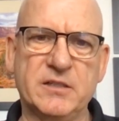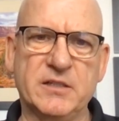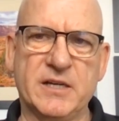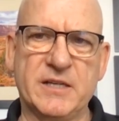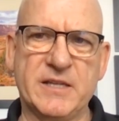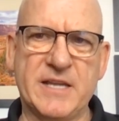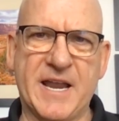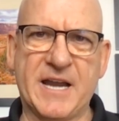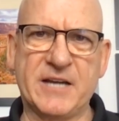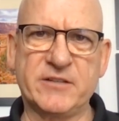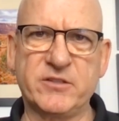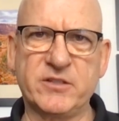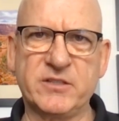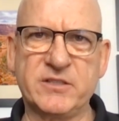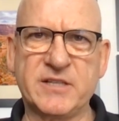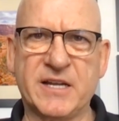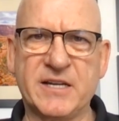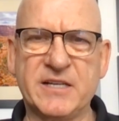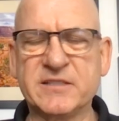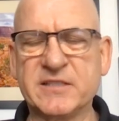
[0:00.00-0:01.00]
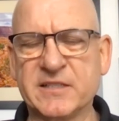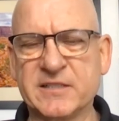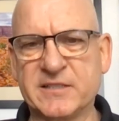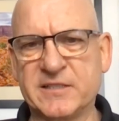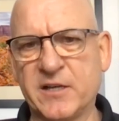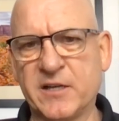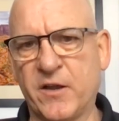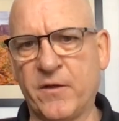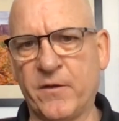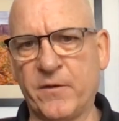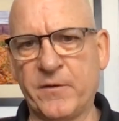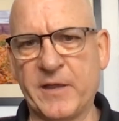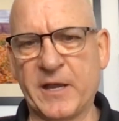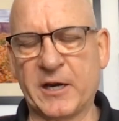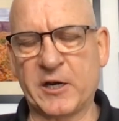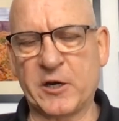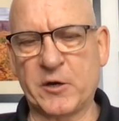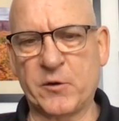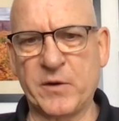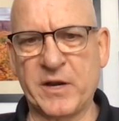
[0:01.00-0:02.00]
And the astrocyte is a cell
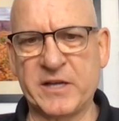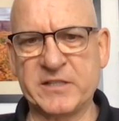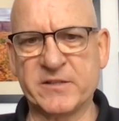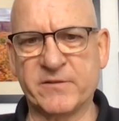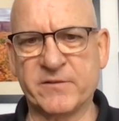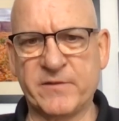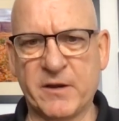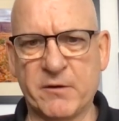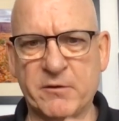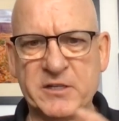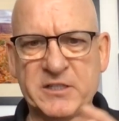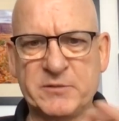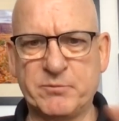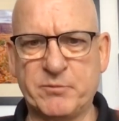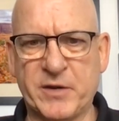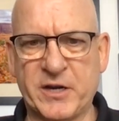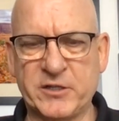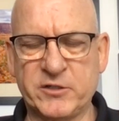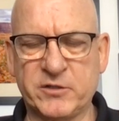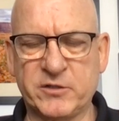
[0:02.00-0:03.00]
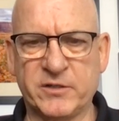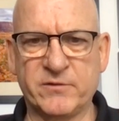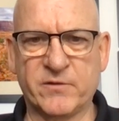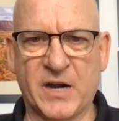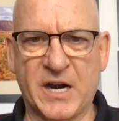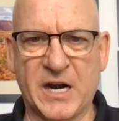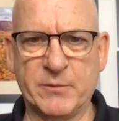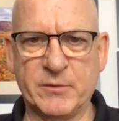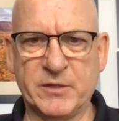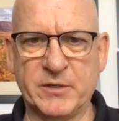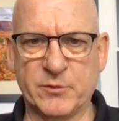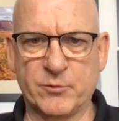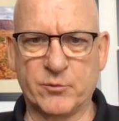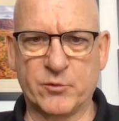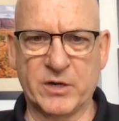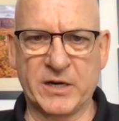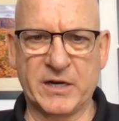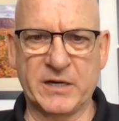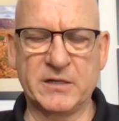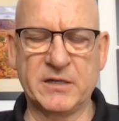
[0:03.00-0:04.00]
that creates a very special environment in the
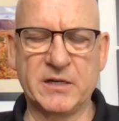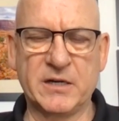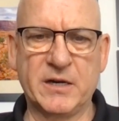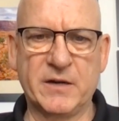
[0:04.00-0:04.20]
brain